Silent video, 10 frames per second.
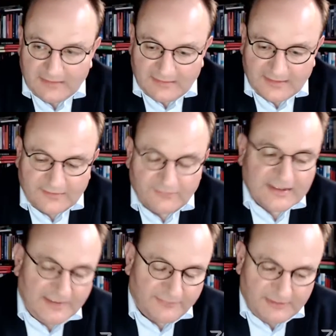at the
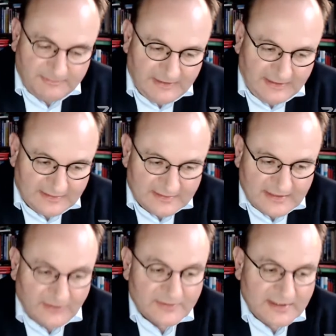recovery plans
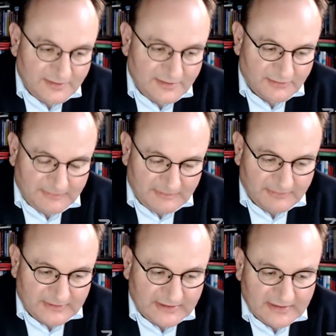outside Europe, in
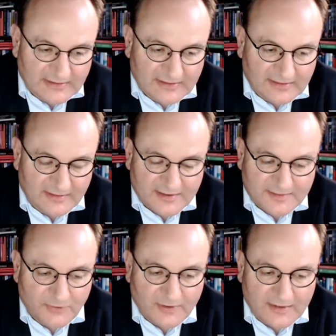particular in the
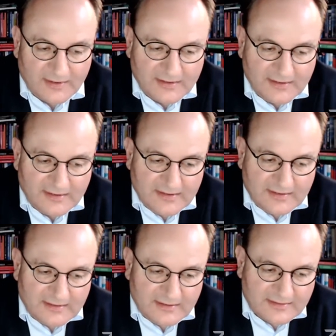smaller
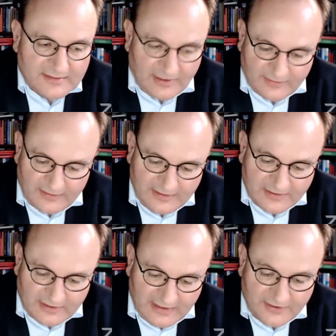uh,
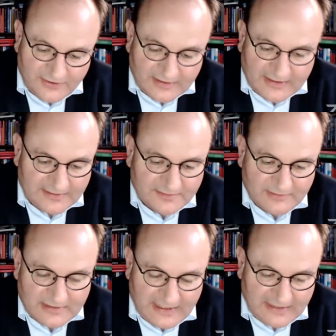Southeast Asian
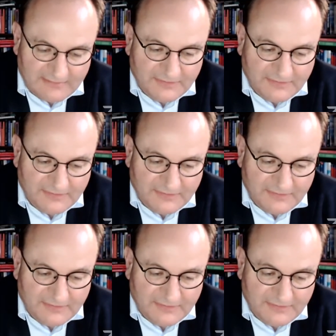countries like